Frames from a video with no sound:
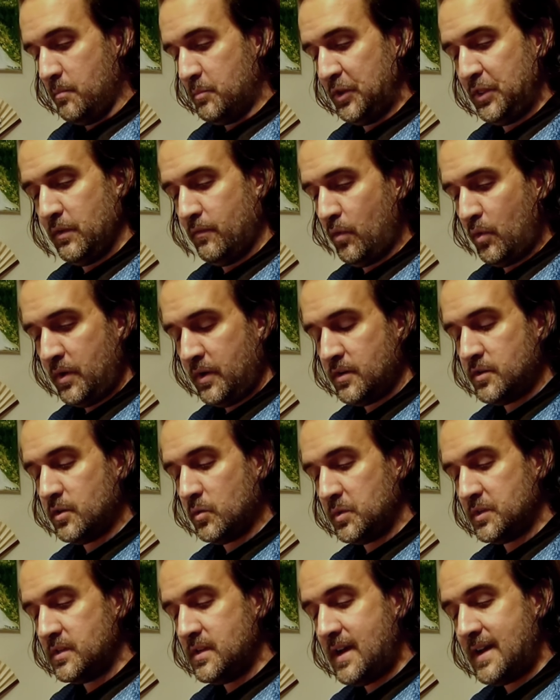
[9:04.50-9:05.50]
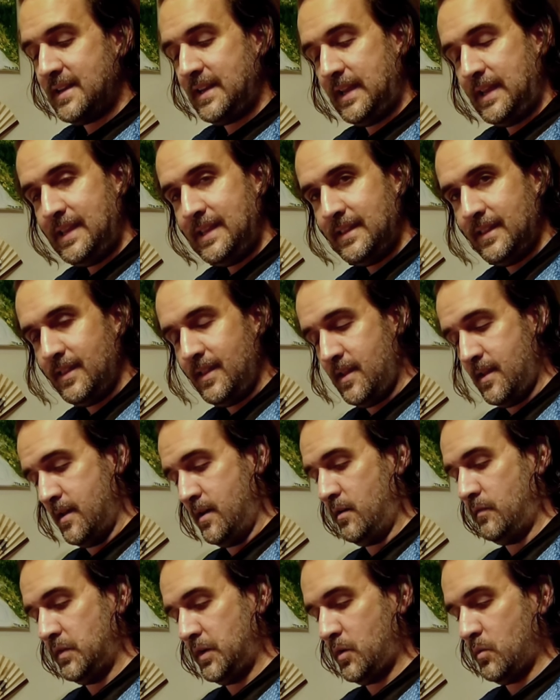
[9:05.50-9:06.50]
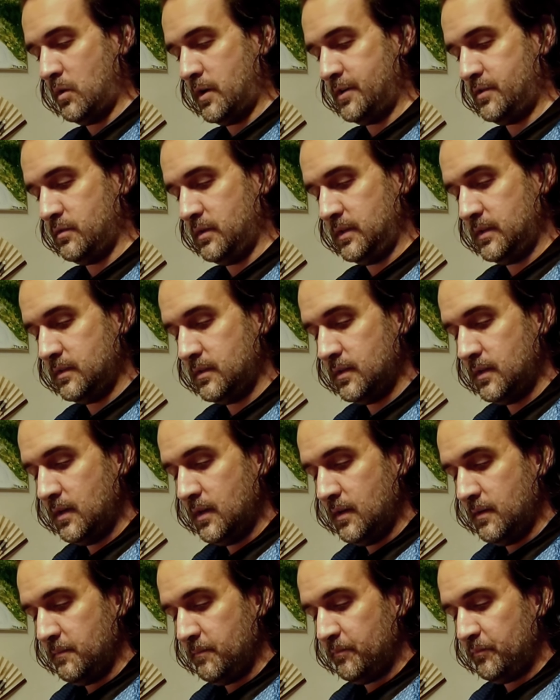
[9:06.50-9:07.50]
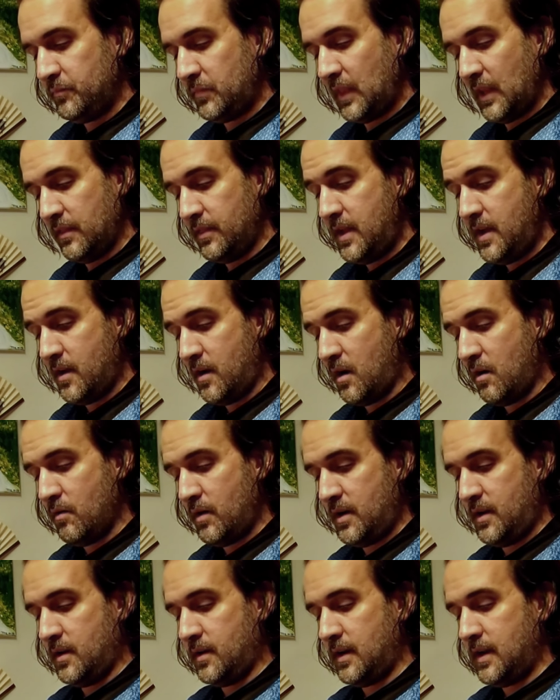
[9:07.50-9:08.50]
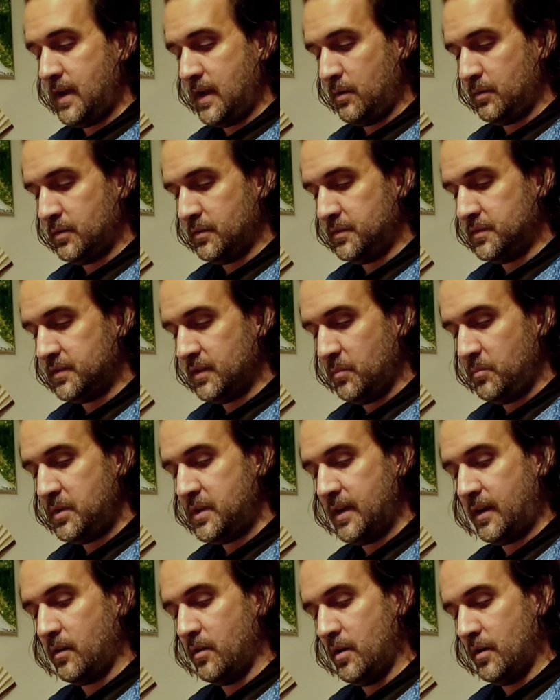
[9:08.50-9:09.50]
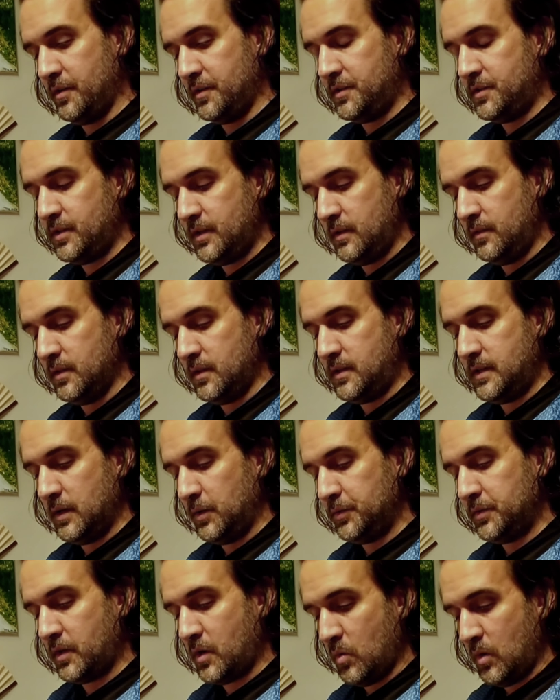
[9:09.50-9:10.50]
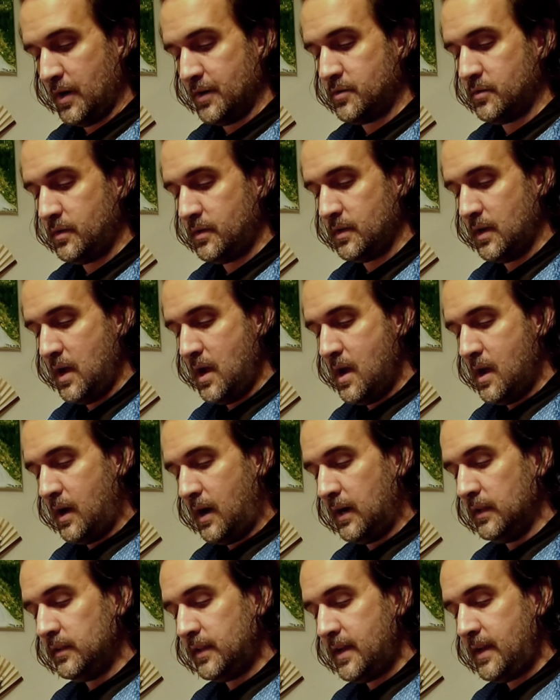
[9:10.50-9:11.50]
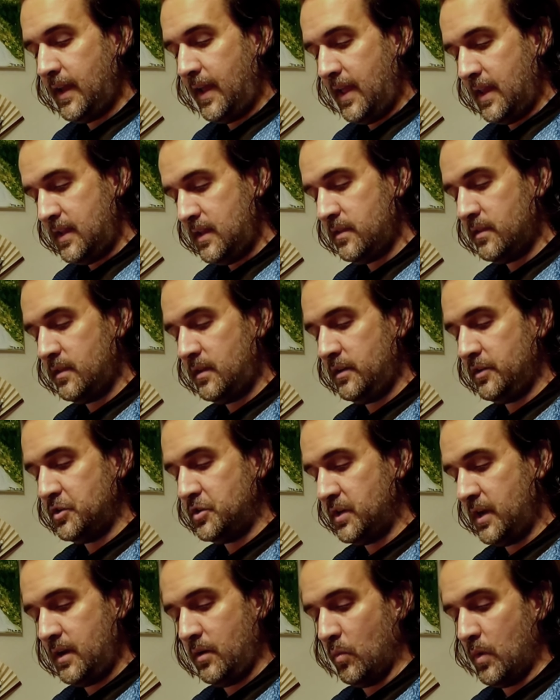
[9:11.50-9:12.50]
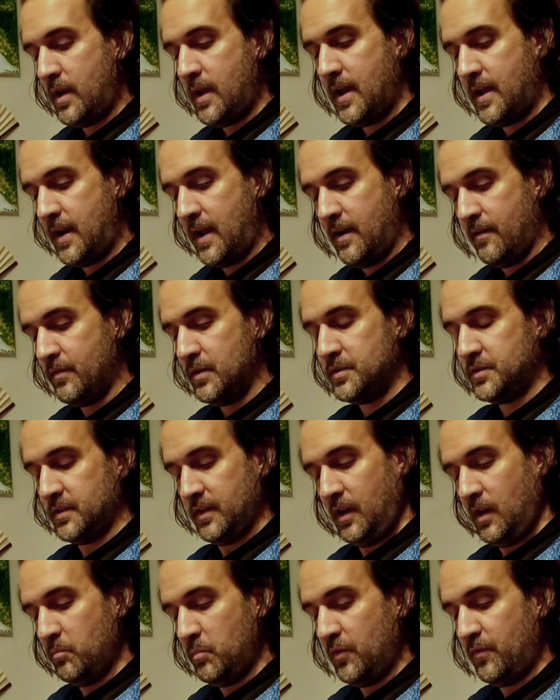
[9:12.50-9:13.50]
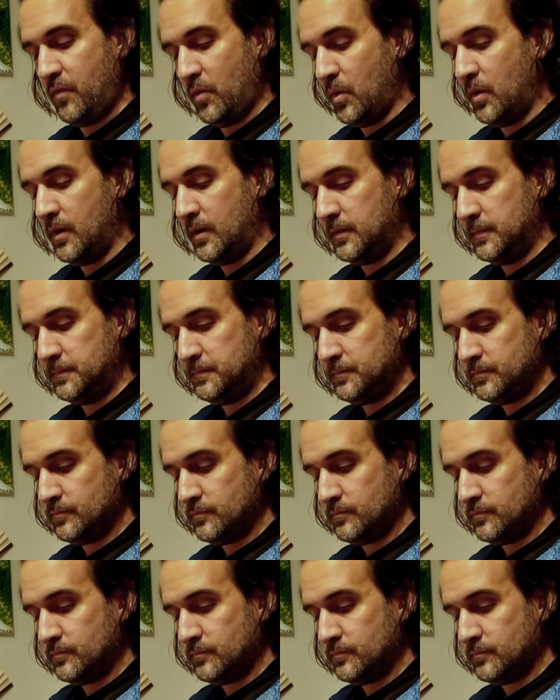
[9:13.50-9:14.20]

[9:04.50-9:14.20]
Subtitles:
but the Voyager was not in the Alpha Quadrant. They had already encountered some technology in the Delta Quadrant, unlike anything Janeway had ever seen before.